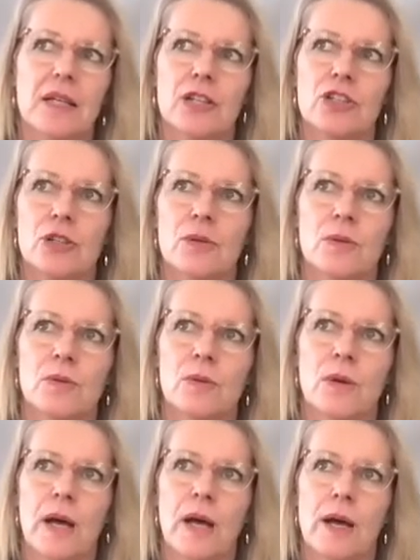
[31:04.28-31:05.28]

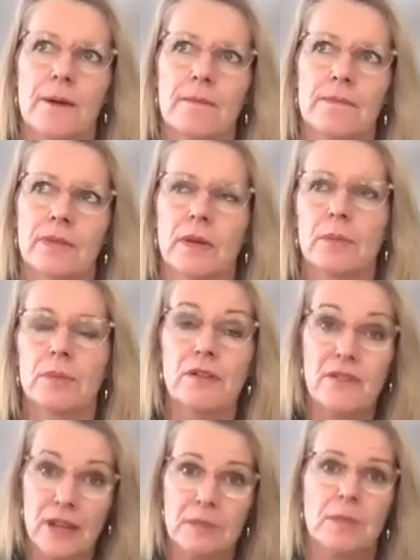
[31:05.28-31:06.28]
to
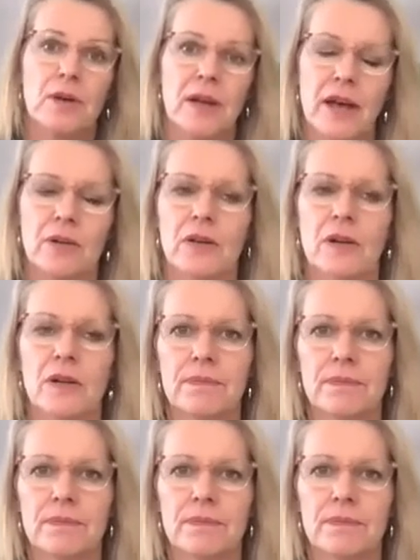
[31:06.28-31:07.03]
prevent burnout or not.